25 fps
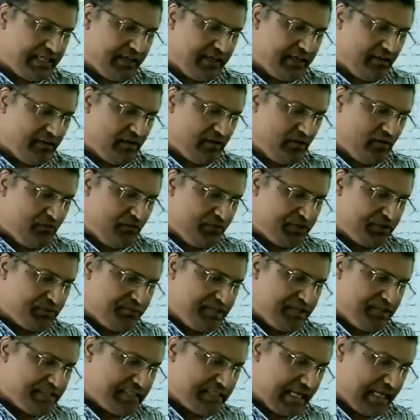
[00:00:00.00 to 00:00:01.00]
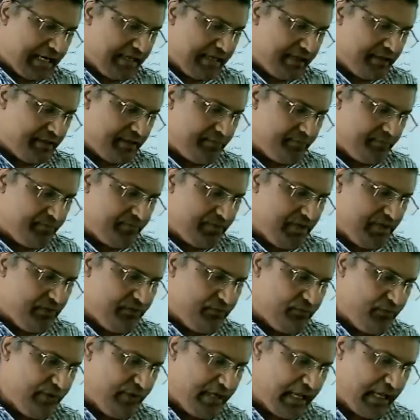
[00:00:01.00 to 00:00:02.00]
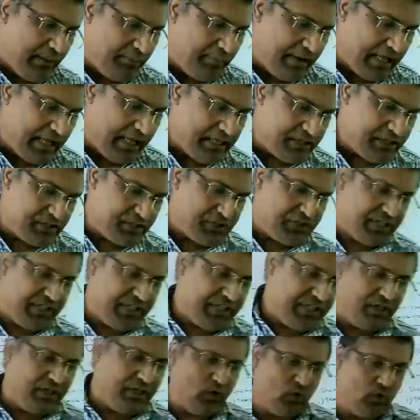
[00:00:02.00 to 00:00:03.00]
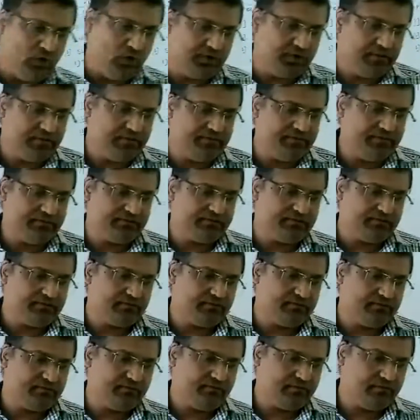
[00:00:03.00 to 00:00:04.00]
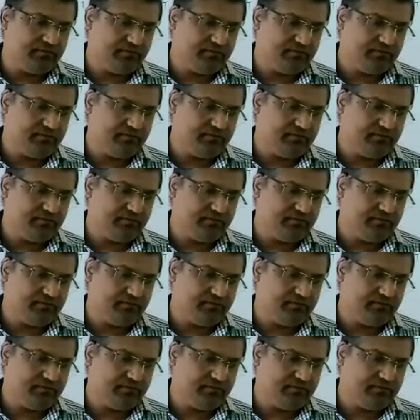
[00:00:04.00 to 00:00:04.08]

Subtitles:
Shear strain, which means that if we apply shearing load,